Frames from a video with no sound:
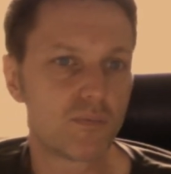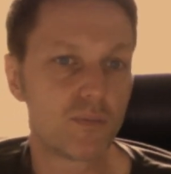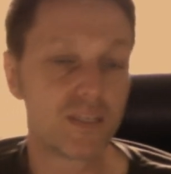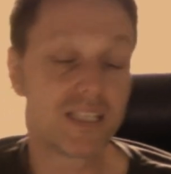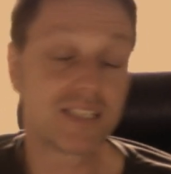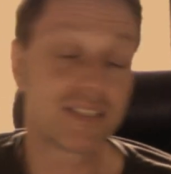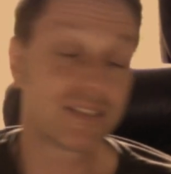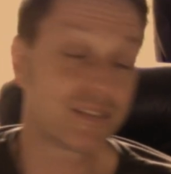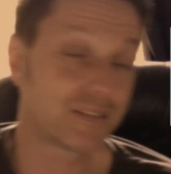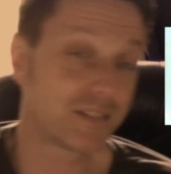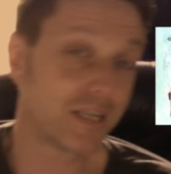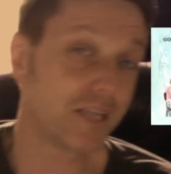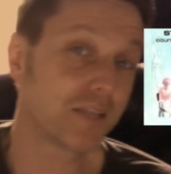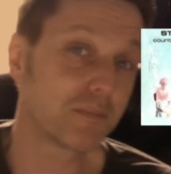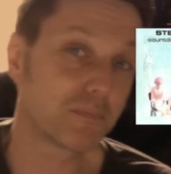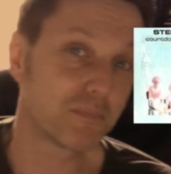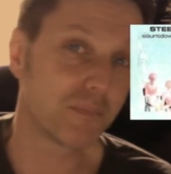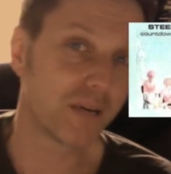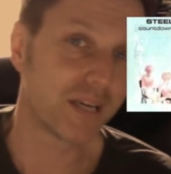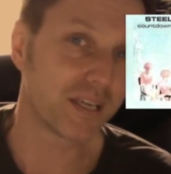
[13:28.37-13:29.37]
but it
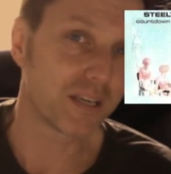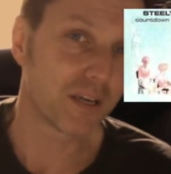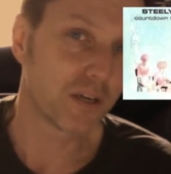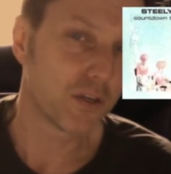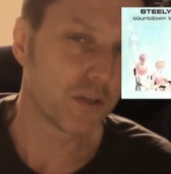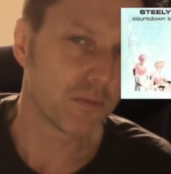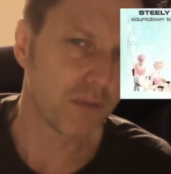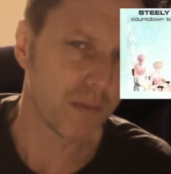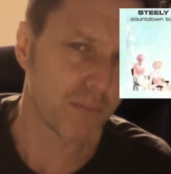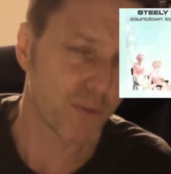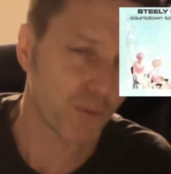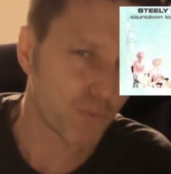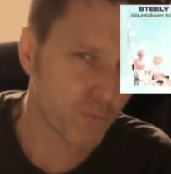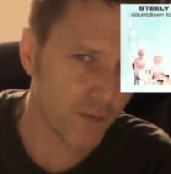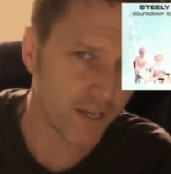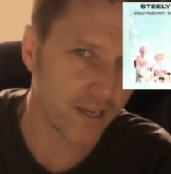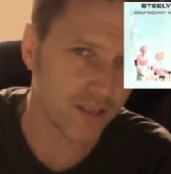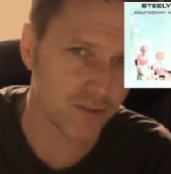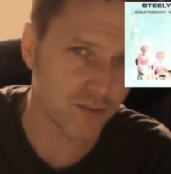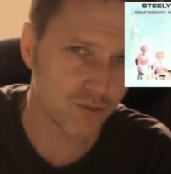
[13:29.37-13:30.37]
did make number
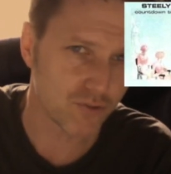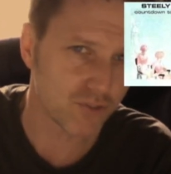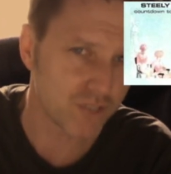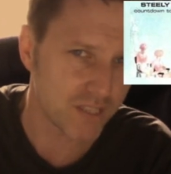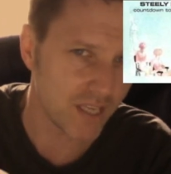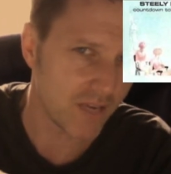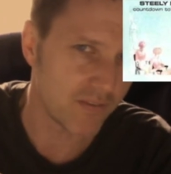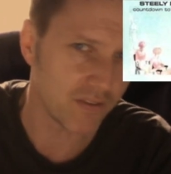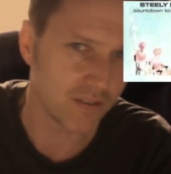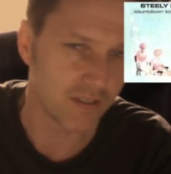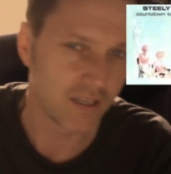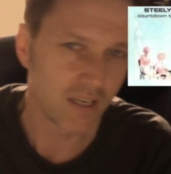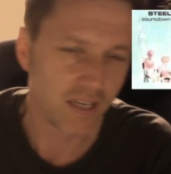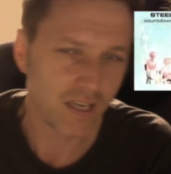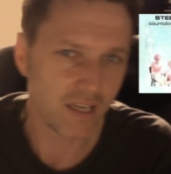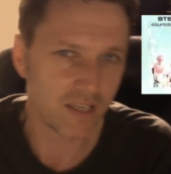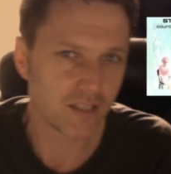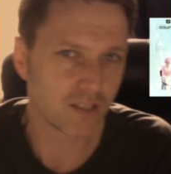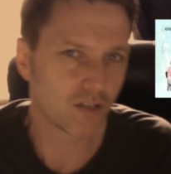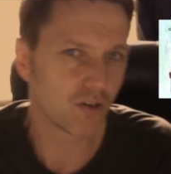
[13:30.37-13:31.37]
307
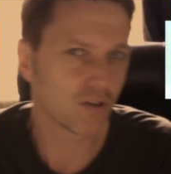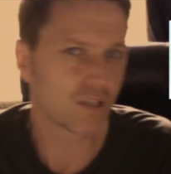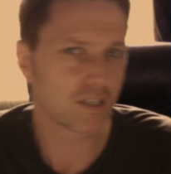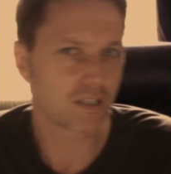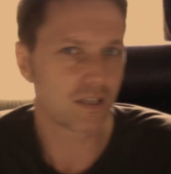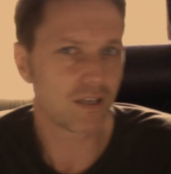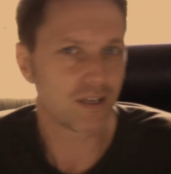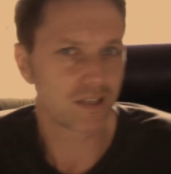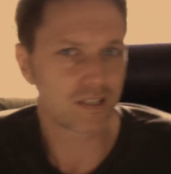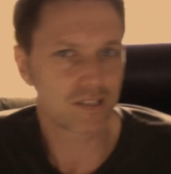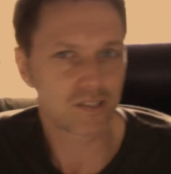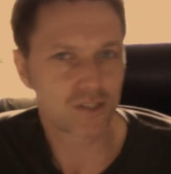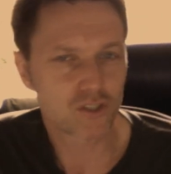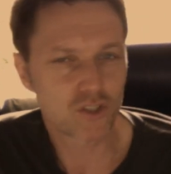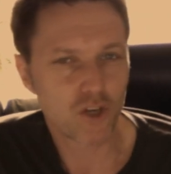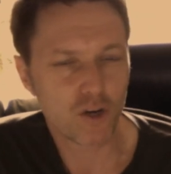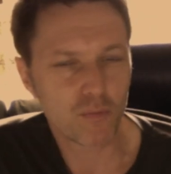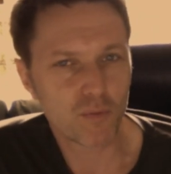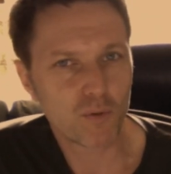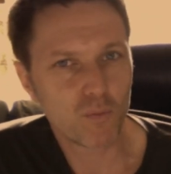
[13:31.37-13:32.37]
in Colin Larkin's
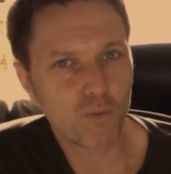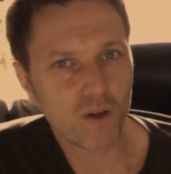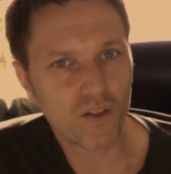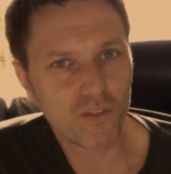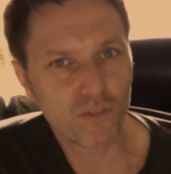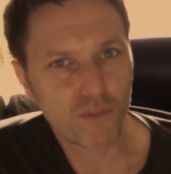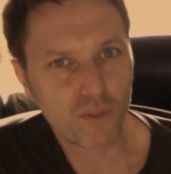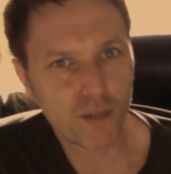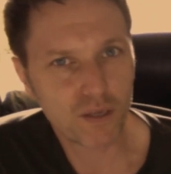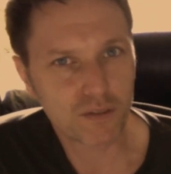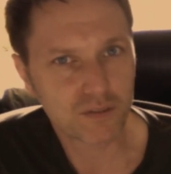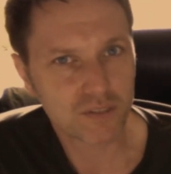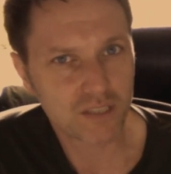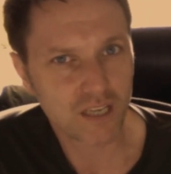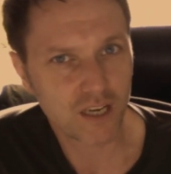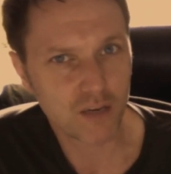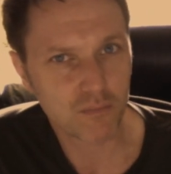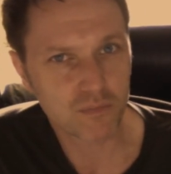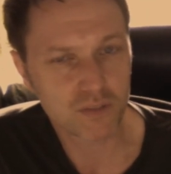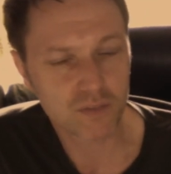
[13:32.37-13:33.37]
top 1,000
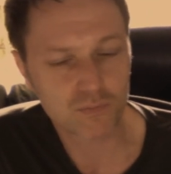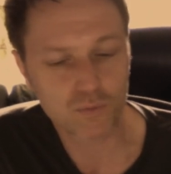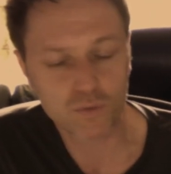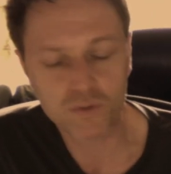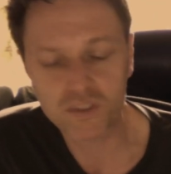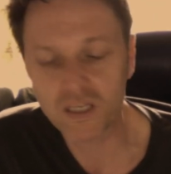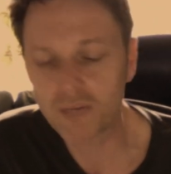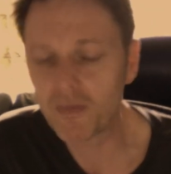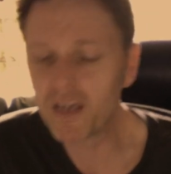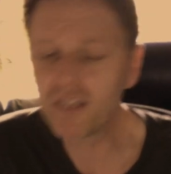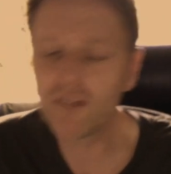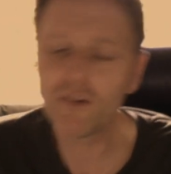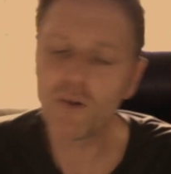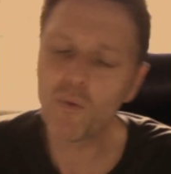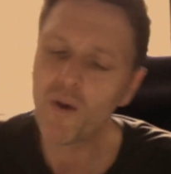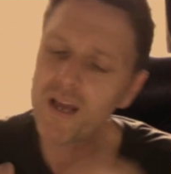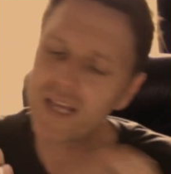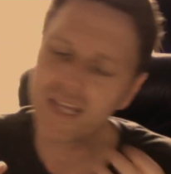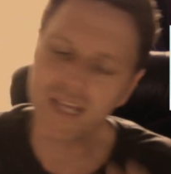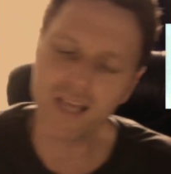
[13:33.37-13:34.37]
albums of all time. I don't know
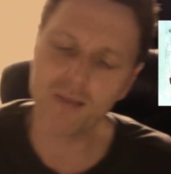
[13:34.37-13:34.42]
why I keep